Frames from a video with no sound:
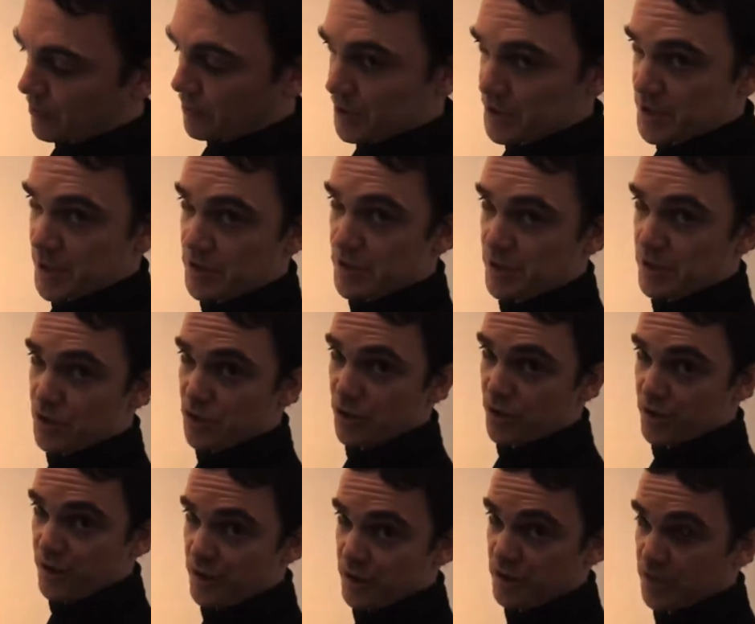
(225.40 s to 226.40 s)
on because I was
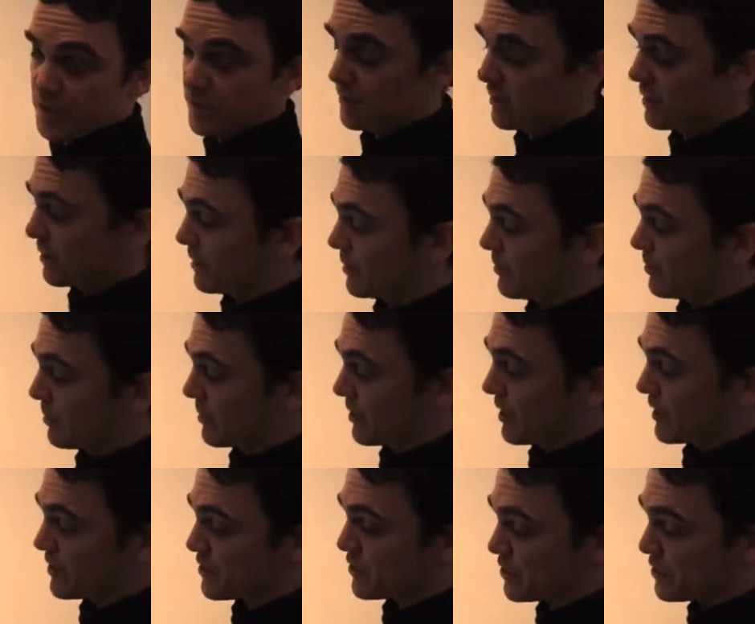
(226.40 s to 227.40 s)
intrigued, but
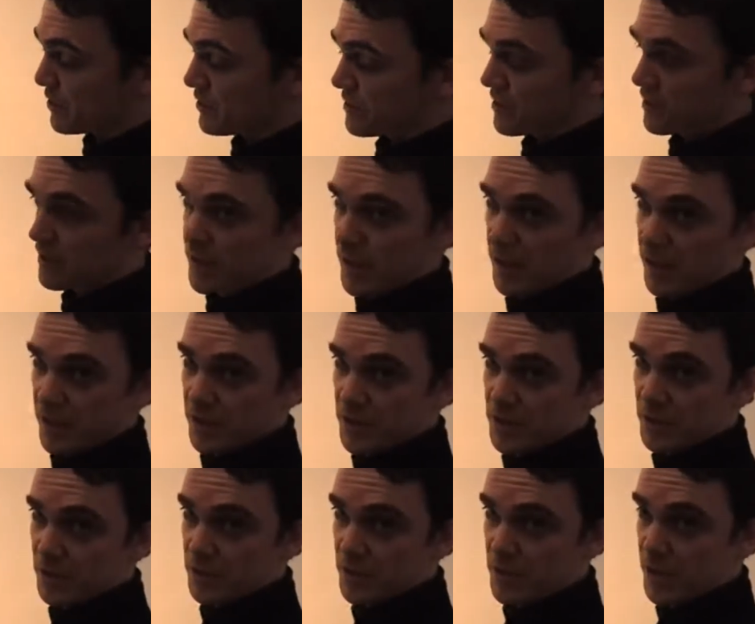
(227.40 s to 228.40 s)
I actually used it daily
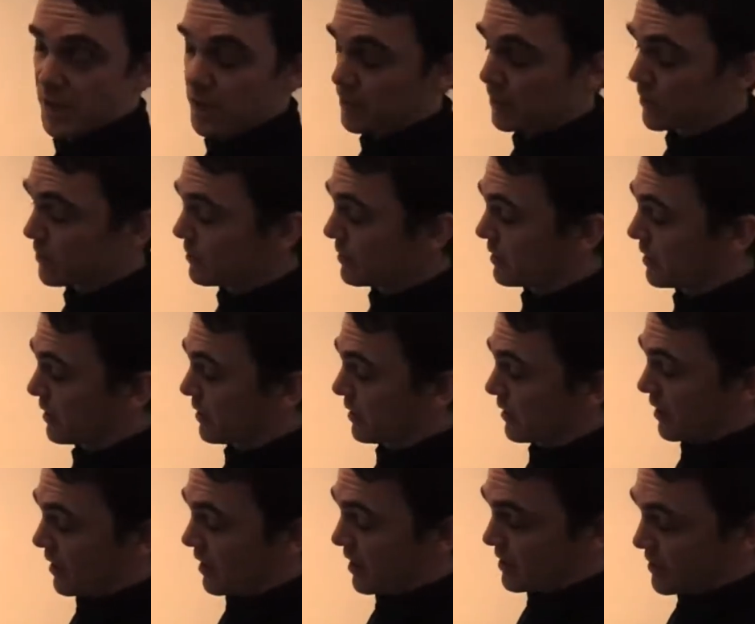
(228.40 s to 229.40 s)
because it was stable.
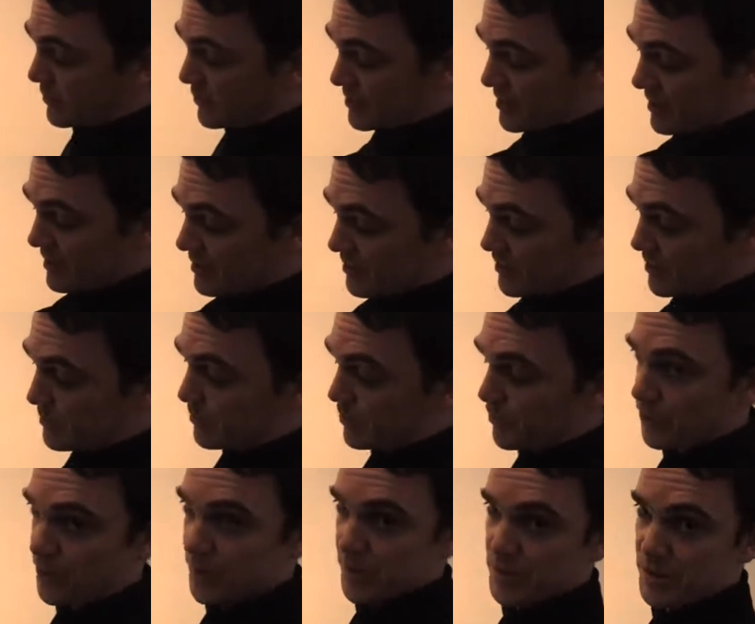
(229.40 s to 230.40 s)
And it was these
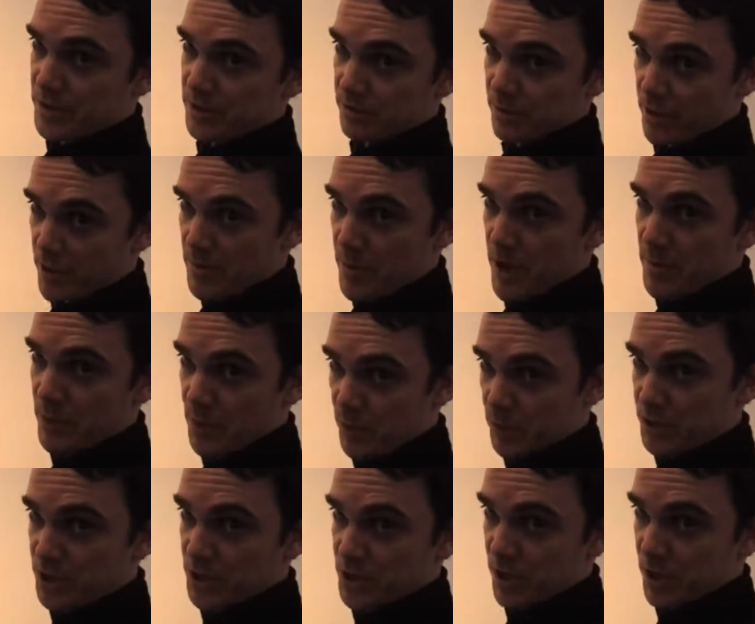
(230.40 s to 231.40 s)
simple things that really made me
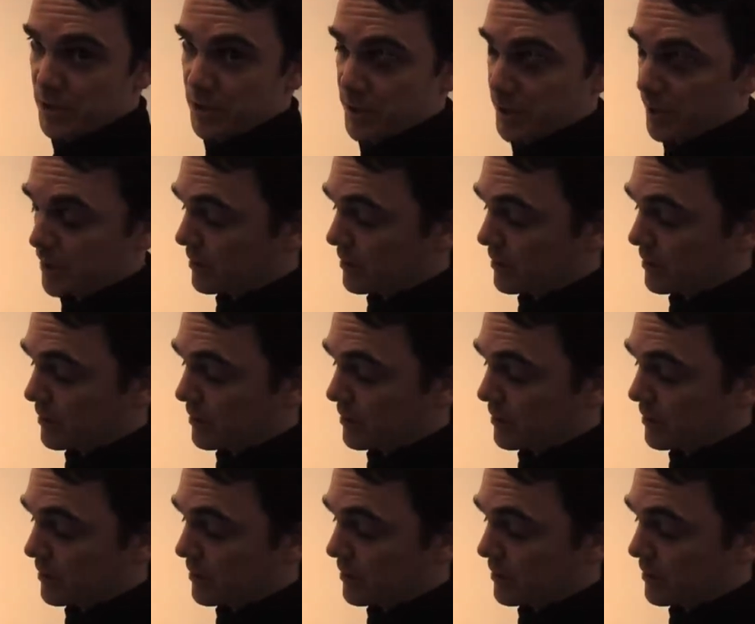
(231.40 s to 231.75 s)
want to stay with